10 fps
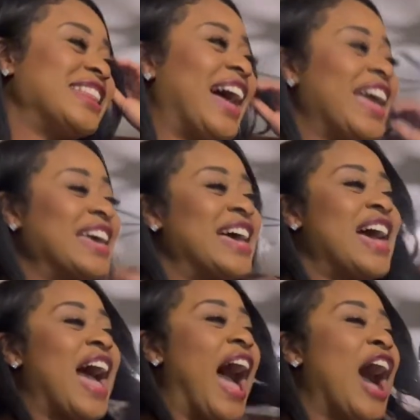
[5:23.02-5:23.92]
like
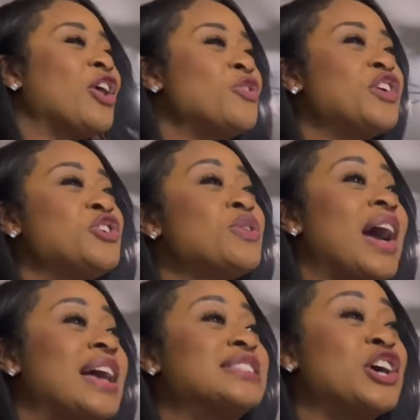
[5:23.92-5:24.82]
I don't think you
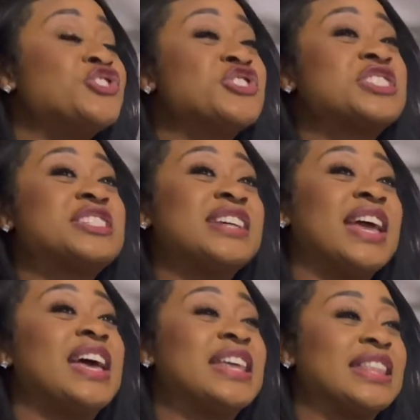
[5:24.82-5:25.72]
guys I got it though.
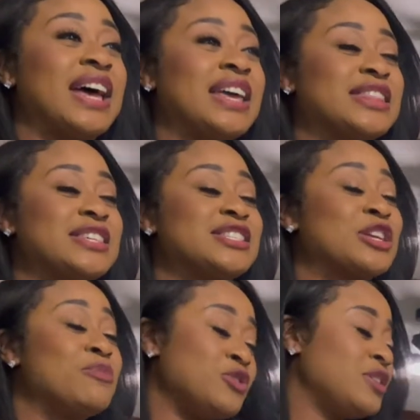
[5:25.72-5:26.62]
Like this
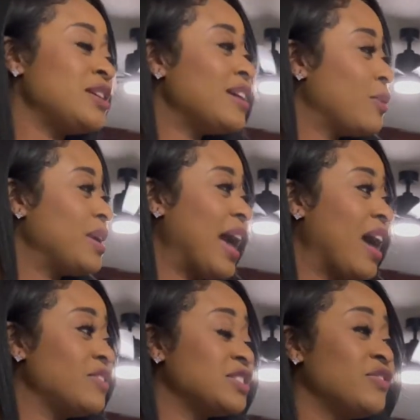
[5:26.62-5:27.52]
community that we
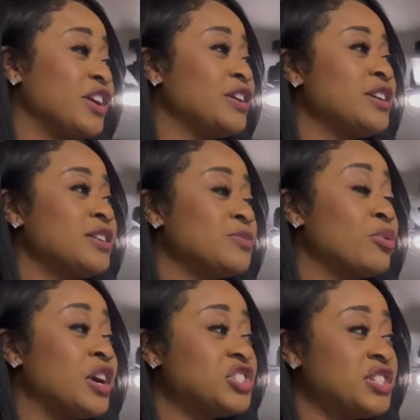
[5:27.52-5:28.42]
have is very
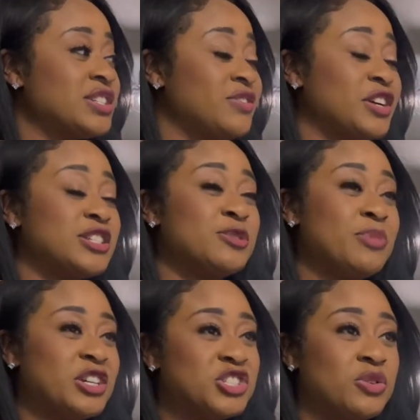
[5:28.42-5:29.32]
precious, very
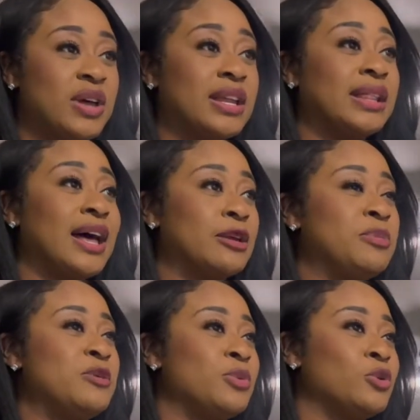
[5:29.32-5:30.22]
special, and a lot of
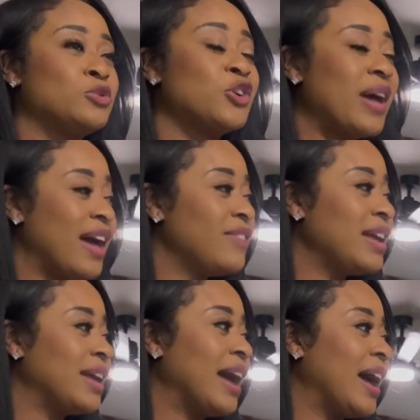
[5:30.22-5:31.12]
people don't have it.
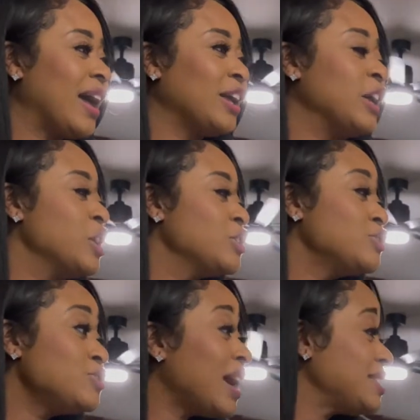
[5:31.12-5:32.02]
And I
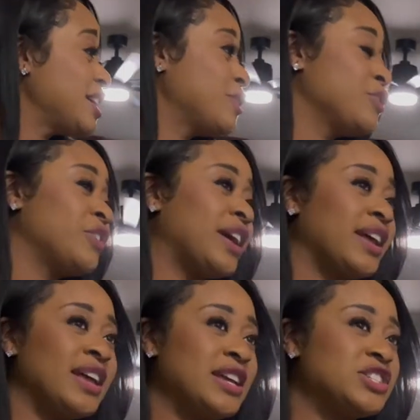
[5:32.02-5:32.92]
do not take it for
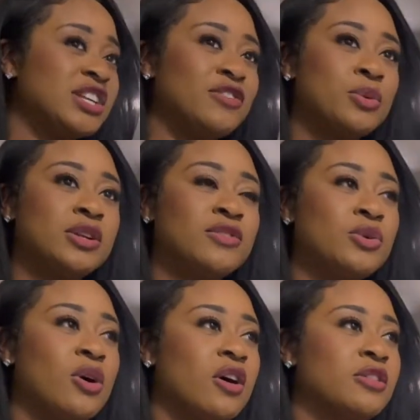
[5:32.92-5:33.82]
granted. Each and every one of
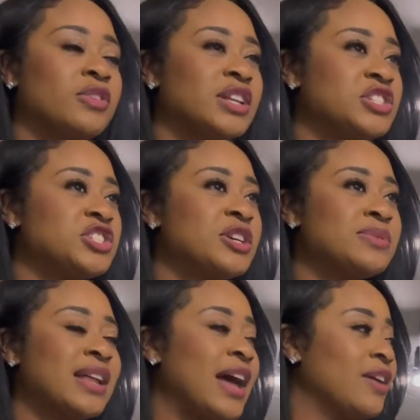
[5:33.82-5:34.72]
you all, the relationships
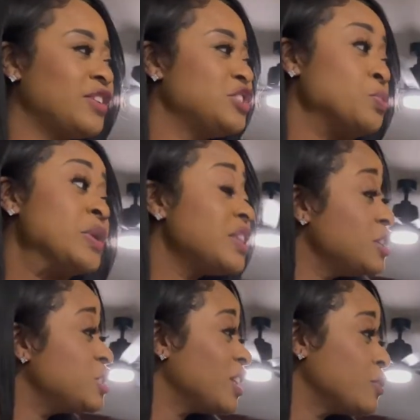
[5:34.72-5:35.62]
that I have with
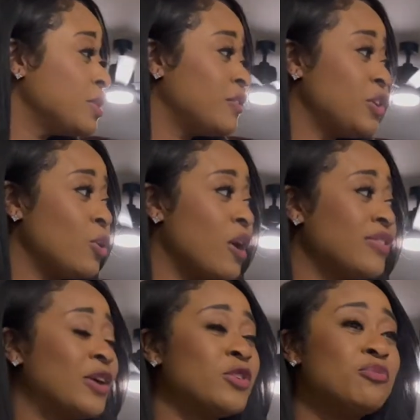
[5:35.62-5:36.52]
each and every one of you all
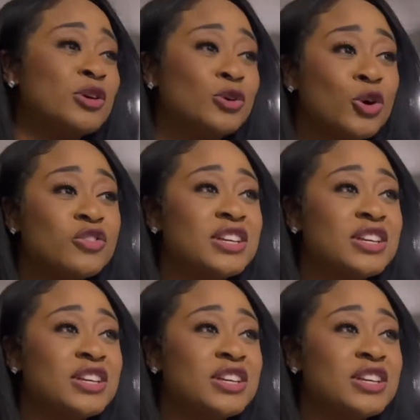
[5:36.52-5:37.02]
that we've built over the